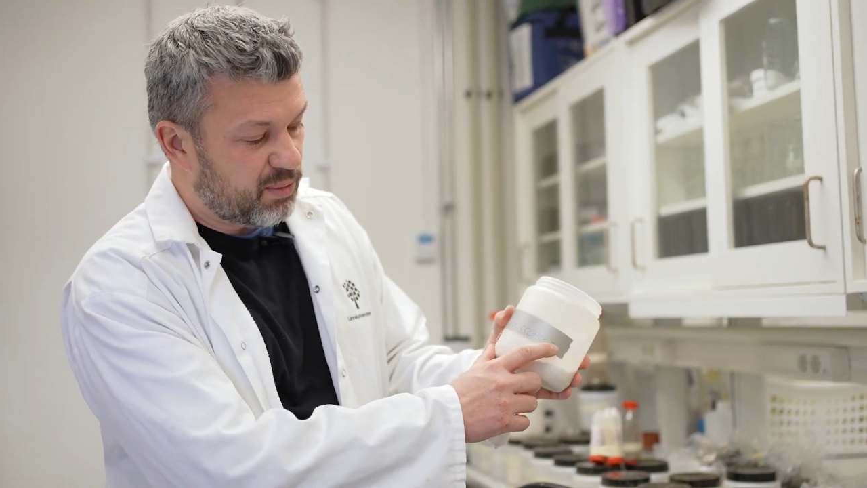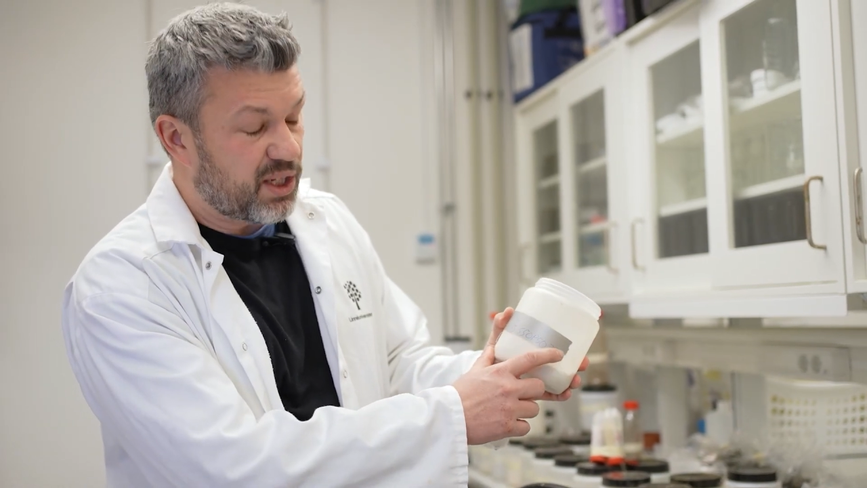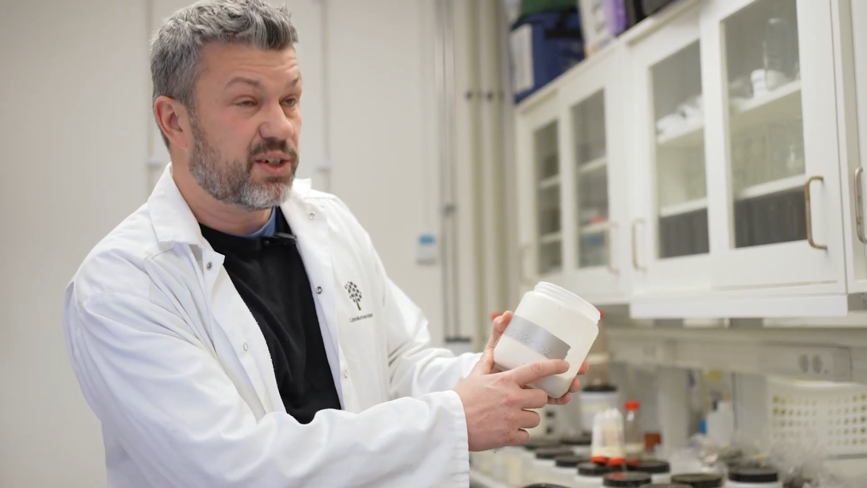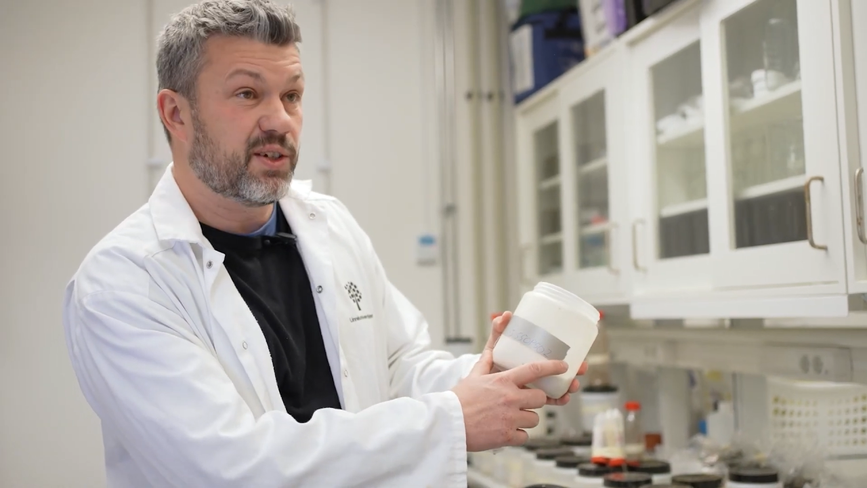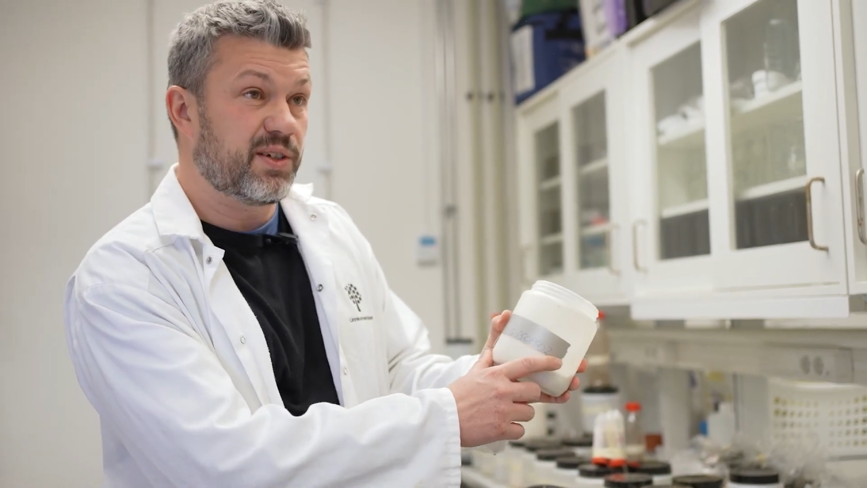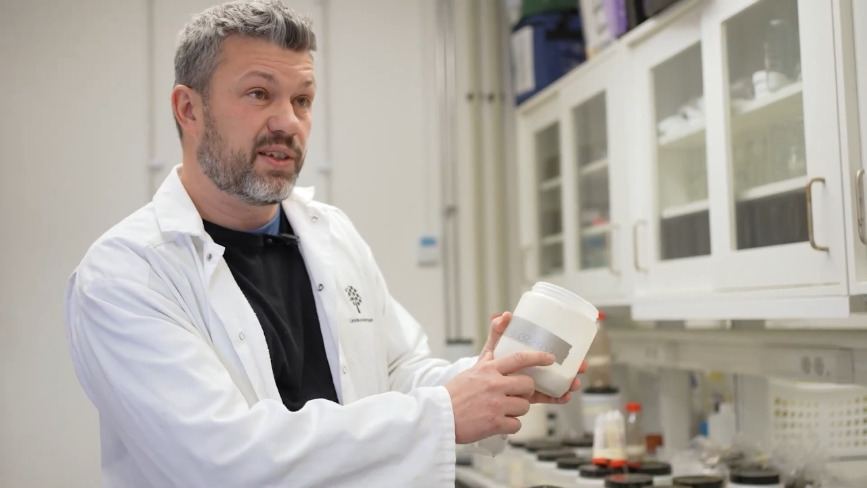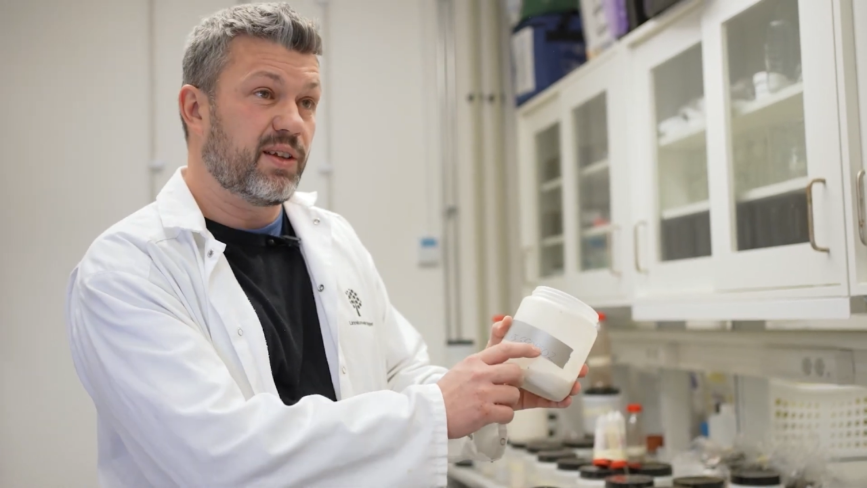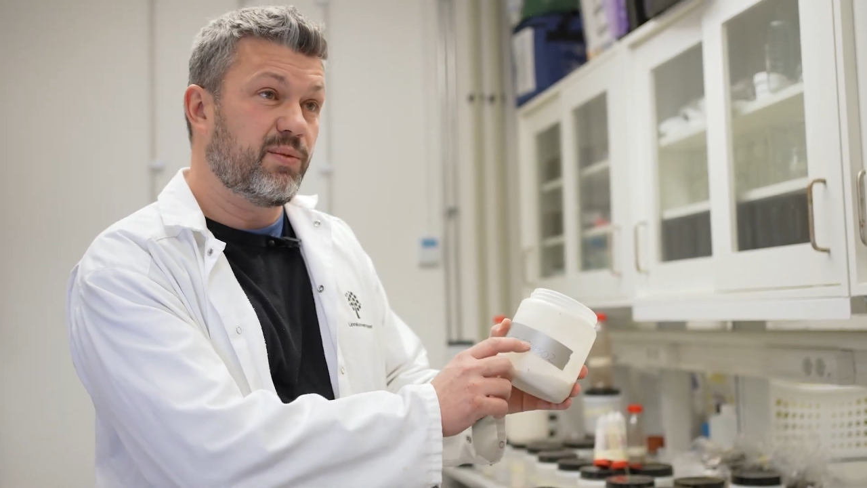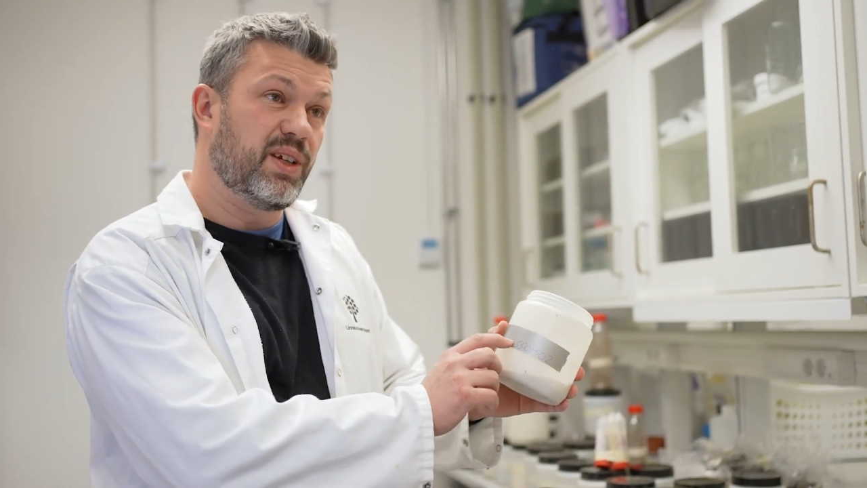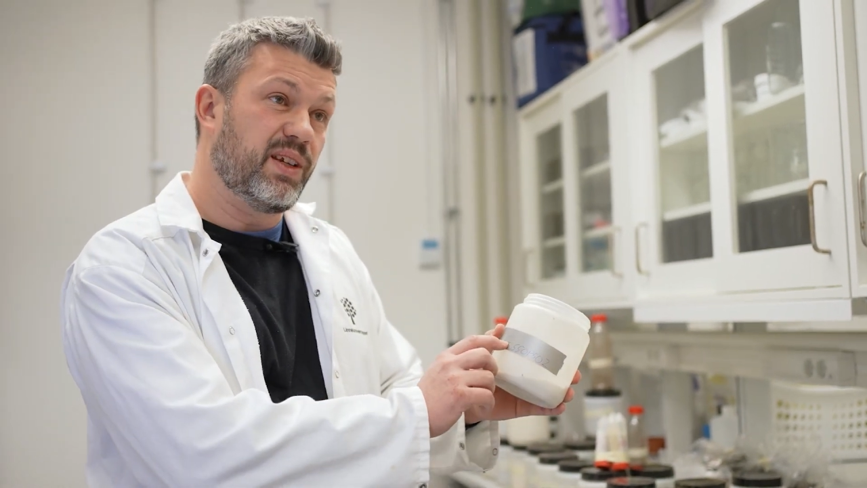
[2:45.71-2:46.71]
mixtures
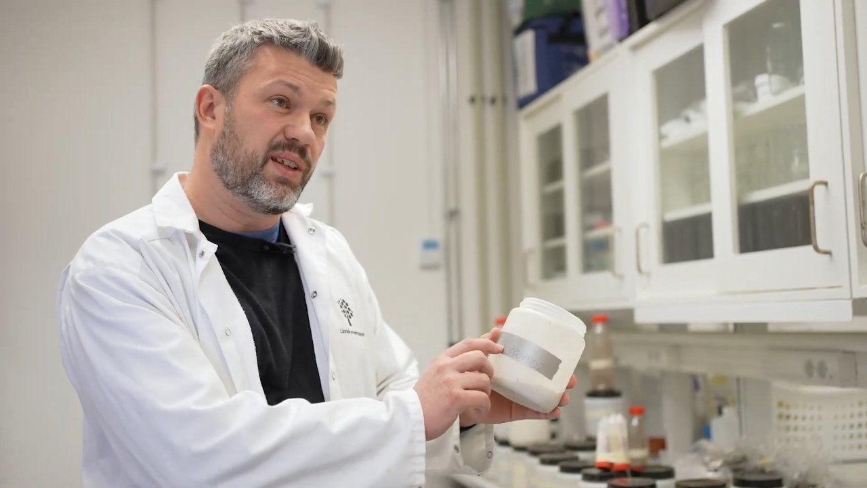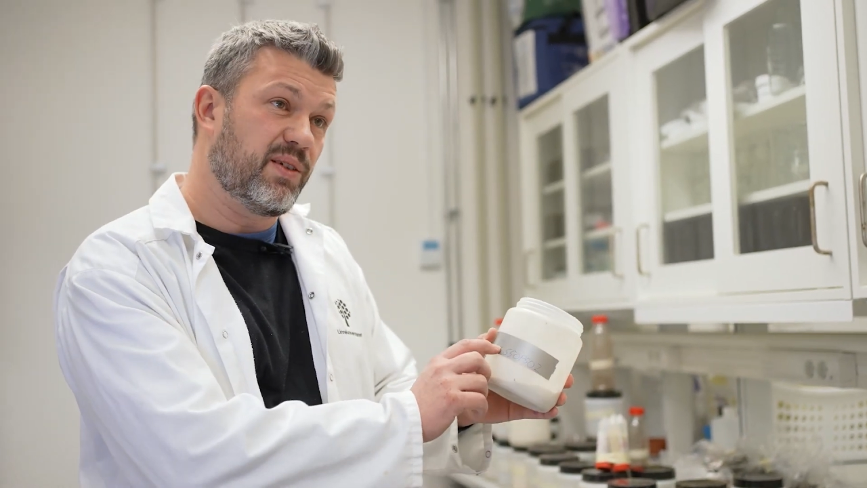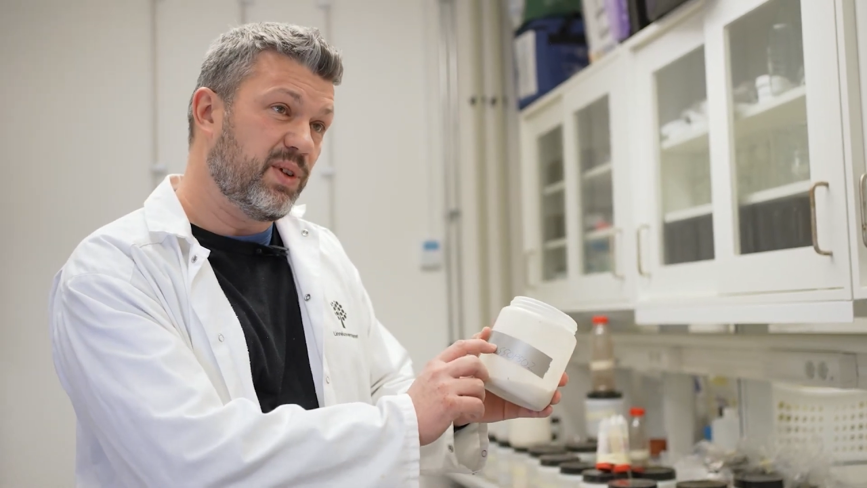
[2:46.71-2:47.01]
that we